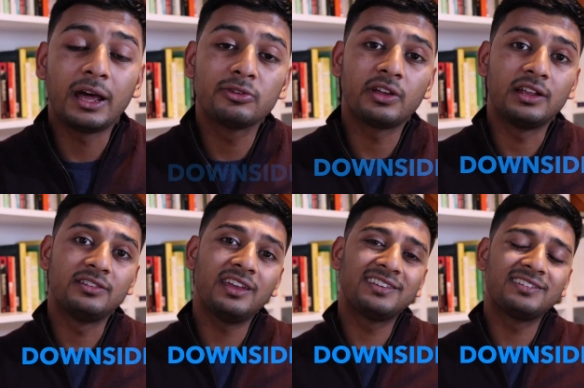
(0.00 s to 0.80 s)
downsides,
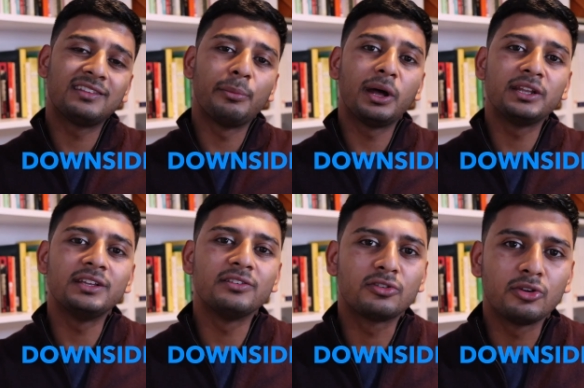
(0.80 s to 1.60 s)
yes, the money
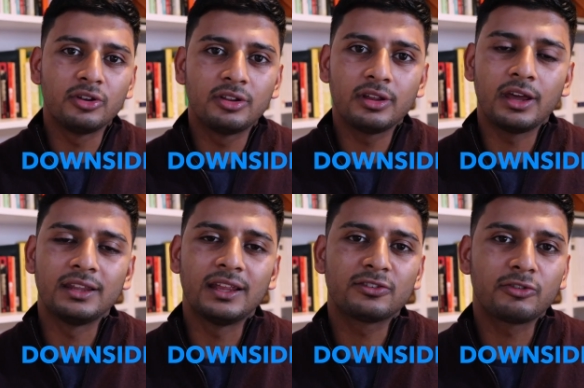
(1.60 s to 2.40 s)
is good
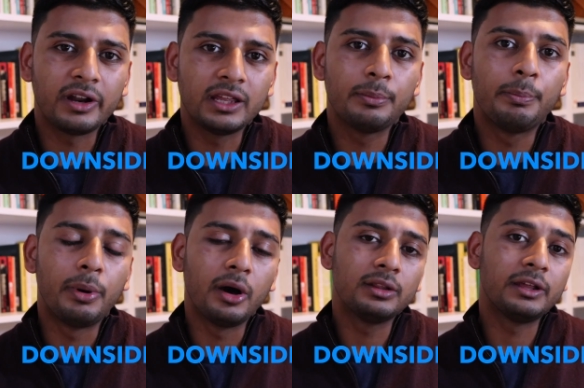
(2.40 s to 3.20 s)
and that's great,
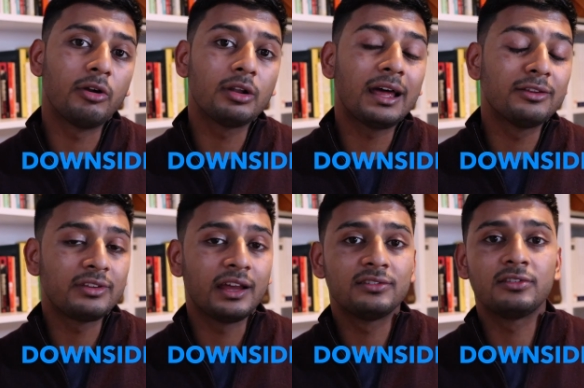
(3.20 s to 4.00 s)
but there are
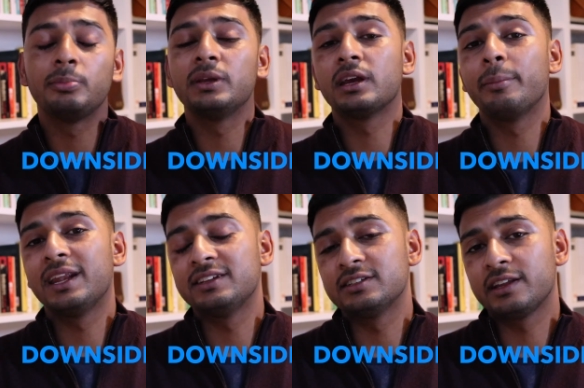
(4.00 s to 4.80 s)
downsides to being a
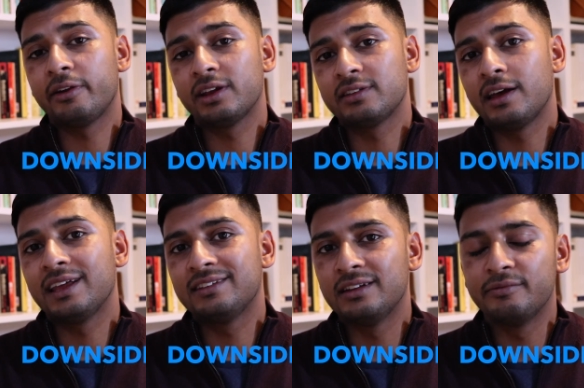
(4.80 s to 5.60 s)
managing director
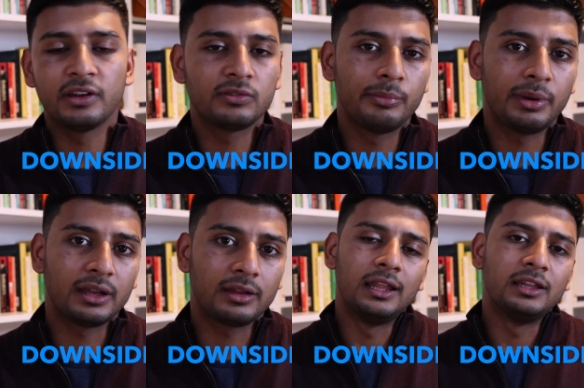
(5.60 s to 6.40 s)
at an investment
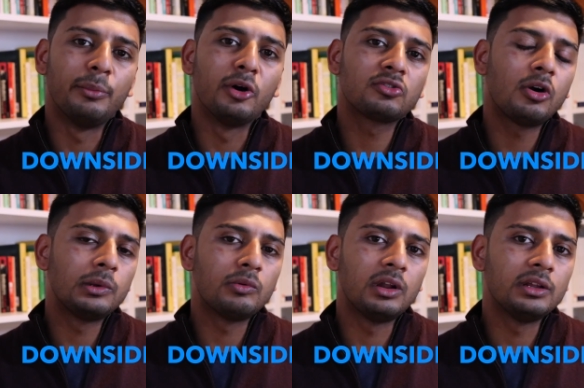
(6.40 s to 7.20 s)
bank and the most
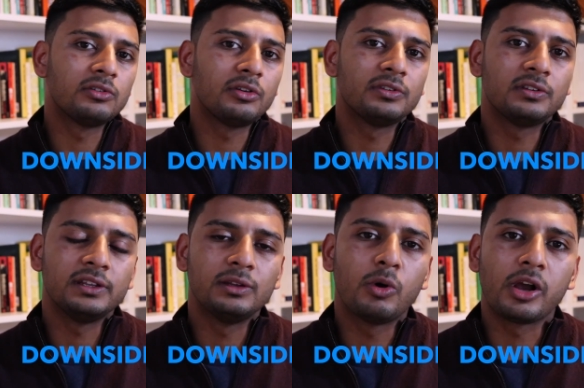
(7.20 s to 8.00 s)
common one is
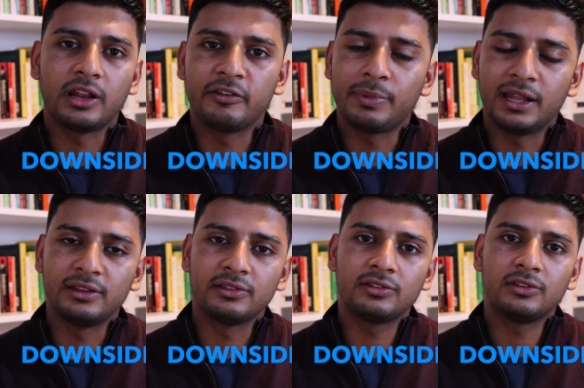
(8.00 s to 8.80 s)
obviously work-life
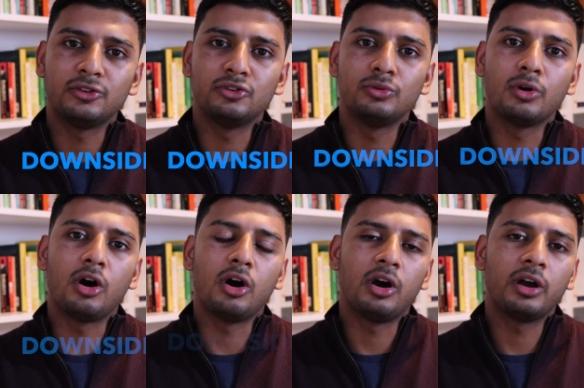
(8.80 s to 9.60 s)
balance you
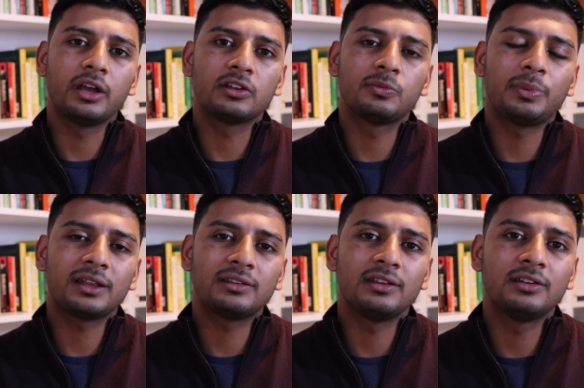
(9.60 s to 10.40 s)
are
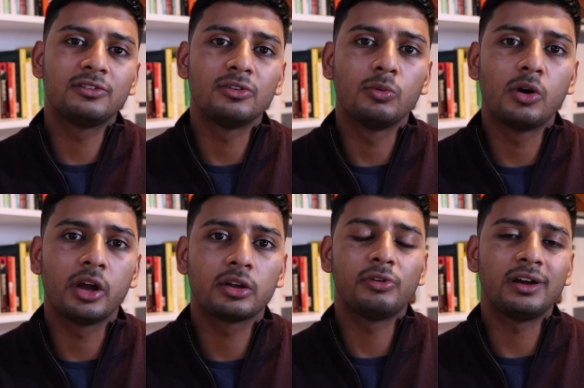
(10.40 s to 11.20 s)
expected to
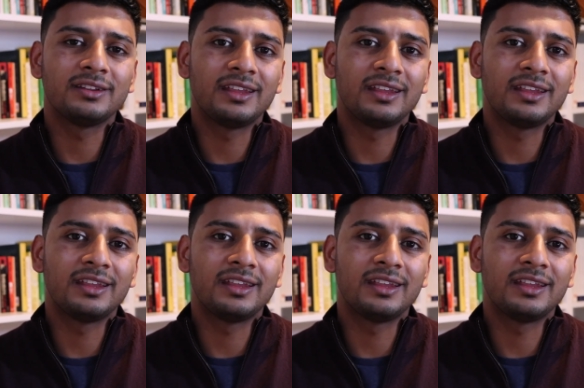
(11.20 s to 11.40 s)
work throughout the